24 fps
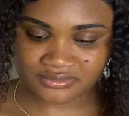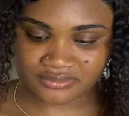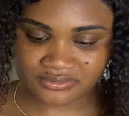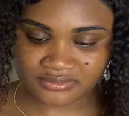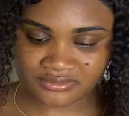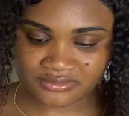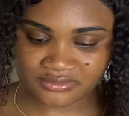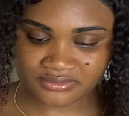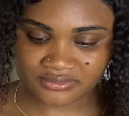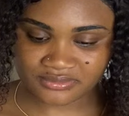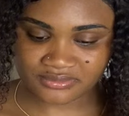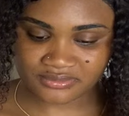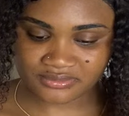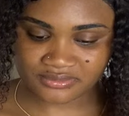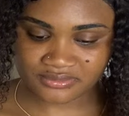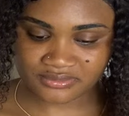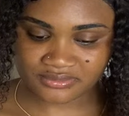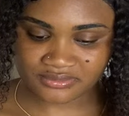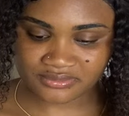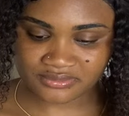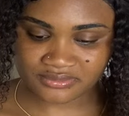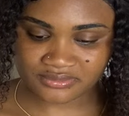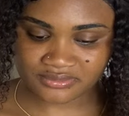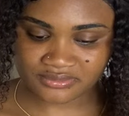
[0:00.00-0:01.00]

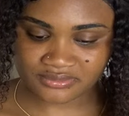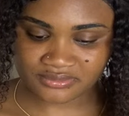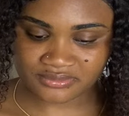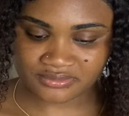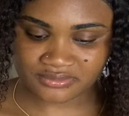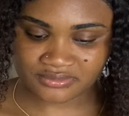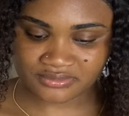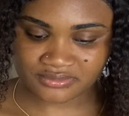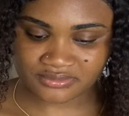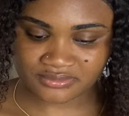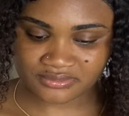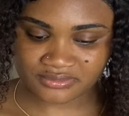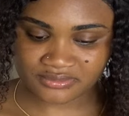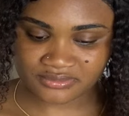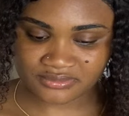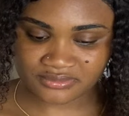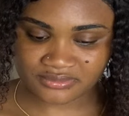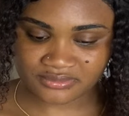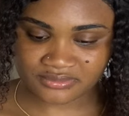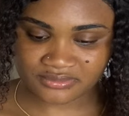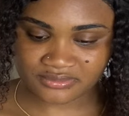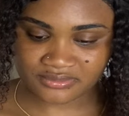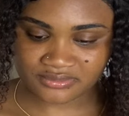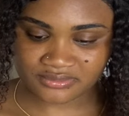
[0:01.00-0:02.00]

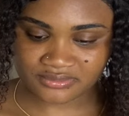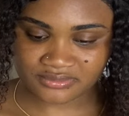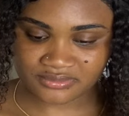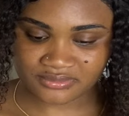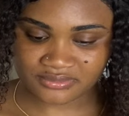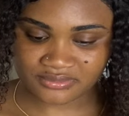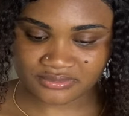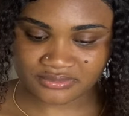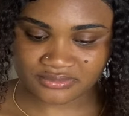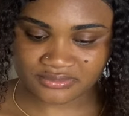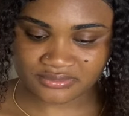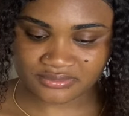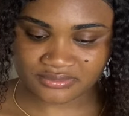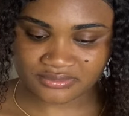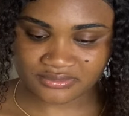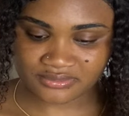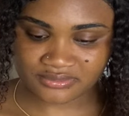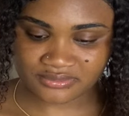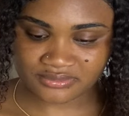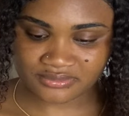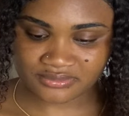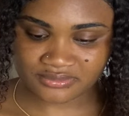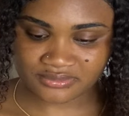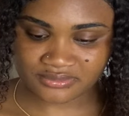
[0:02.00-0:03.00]

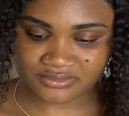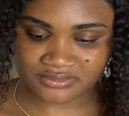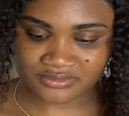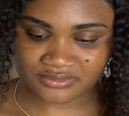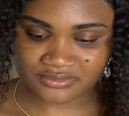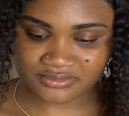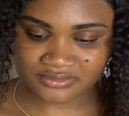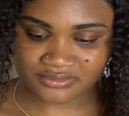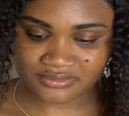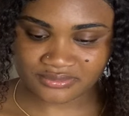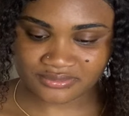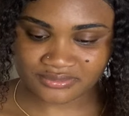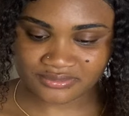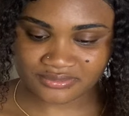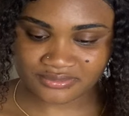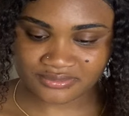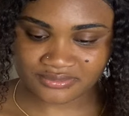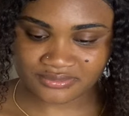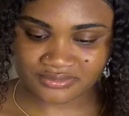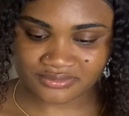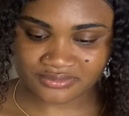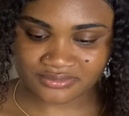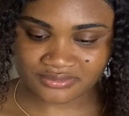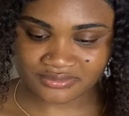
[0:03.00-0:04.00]

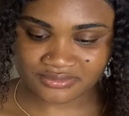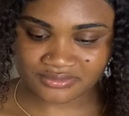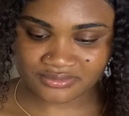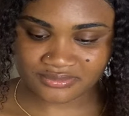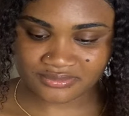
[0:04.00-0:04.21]
The person shown says nothing.